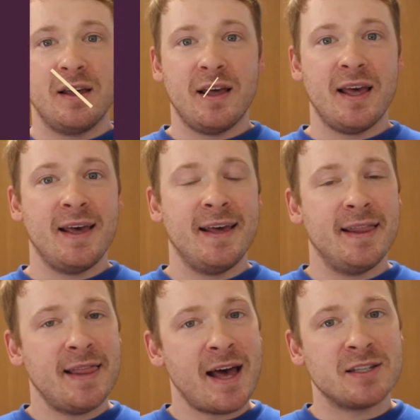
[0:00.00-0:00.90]

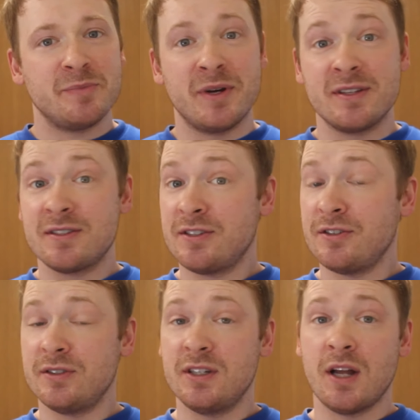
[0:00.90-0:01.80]
And last but
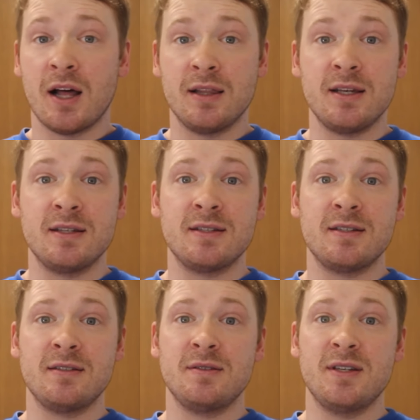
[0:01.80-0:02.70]
certainly not
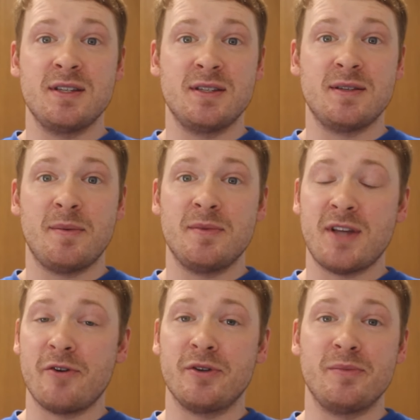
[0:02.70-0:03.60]
least is
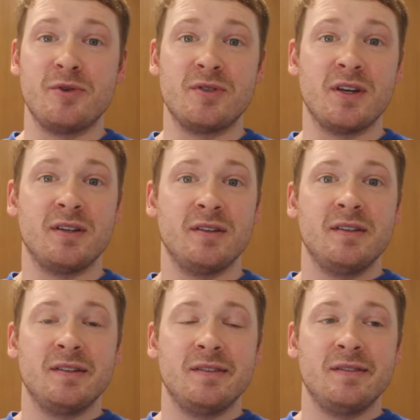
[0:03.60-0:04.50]
sound and music.
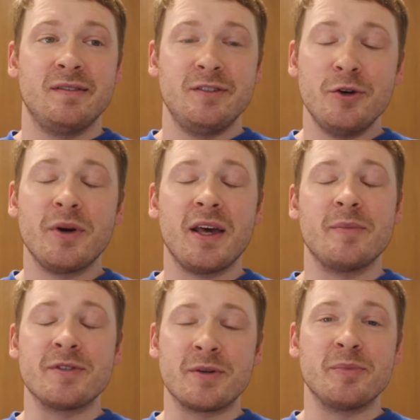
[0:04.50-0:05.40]
No game
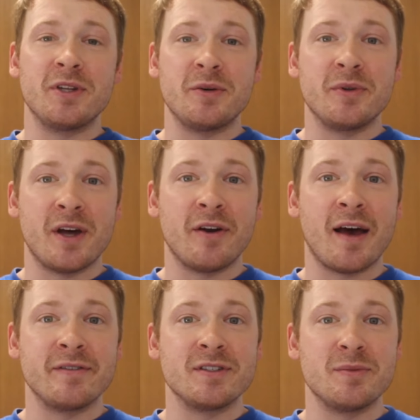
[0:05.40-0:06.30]
is complete without
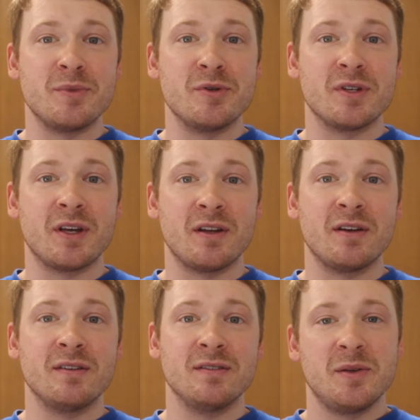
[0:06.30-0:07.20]
having some music in
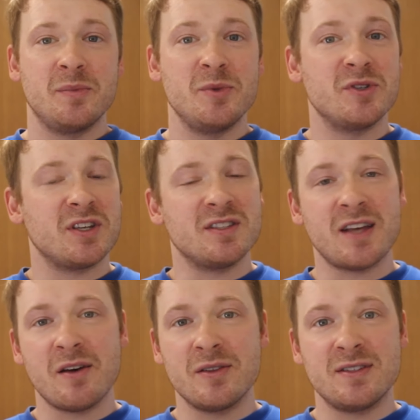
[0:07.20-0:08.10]
it. Music and
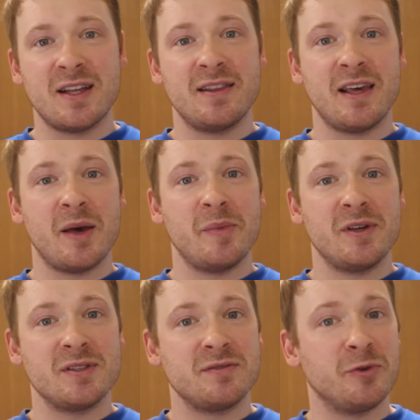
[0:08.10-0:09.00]
sound set the
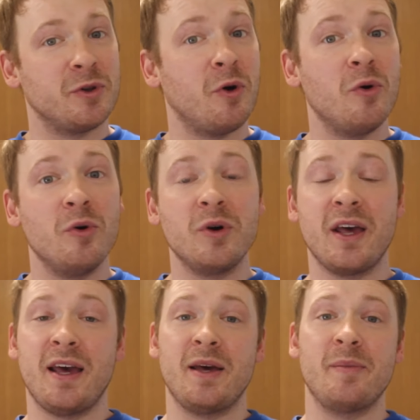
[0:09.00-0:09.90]
ambience for the whole
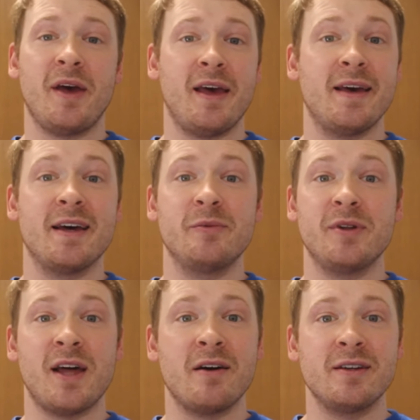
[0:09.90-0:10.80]
game, and
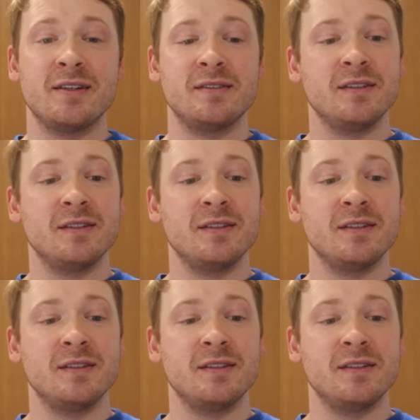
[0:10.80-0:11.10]
without it,